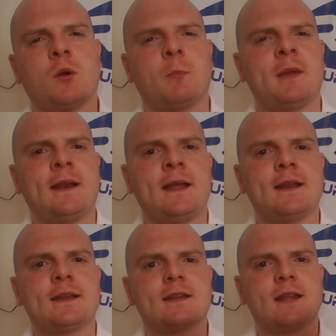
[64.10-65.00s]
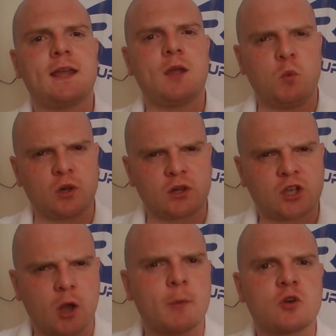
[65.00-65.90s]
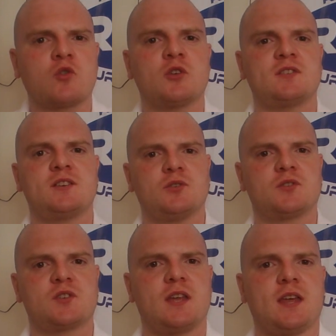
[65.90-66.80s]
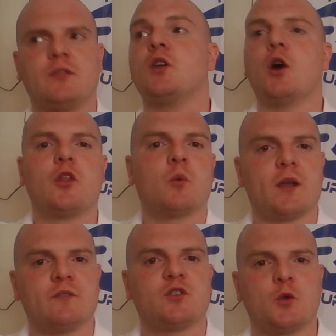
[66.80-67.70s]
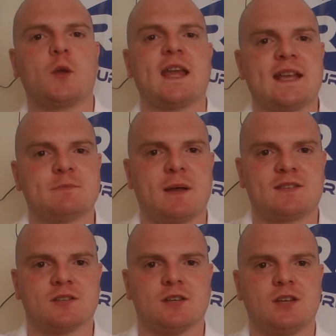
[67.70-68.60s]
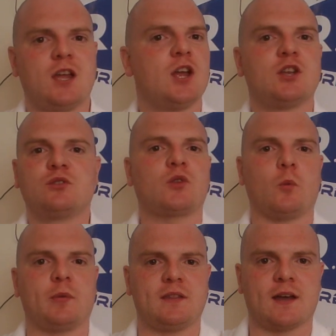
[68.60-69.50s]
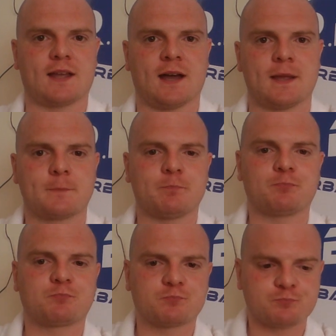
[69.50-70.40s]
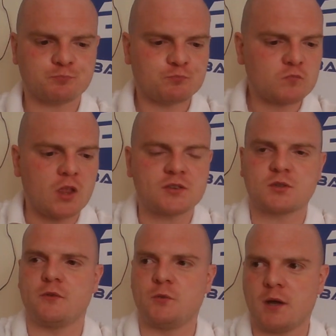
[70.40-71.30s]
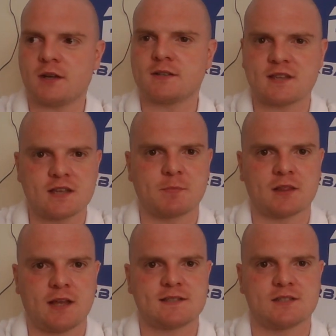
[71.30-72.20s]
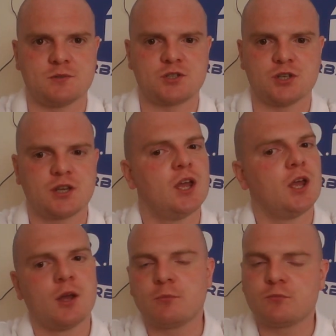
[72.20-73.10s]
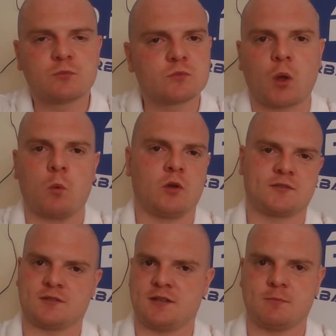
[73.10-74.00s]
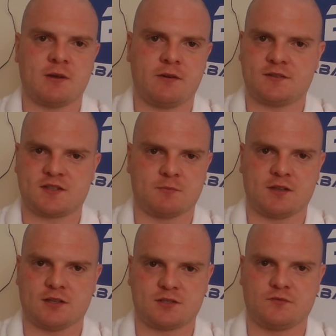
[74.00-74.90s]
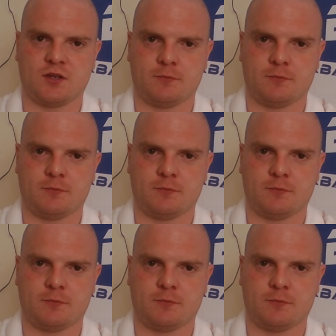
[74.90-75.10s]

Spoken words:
you don't mean it, it will come across as you're saying the other way of doing it is better. Don't be that guy. So if you are going to take up a class, and you should, don't constantly compare it to something else you've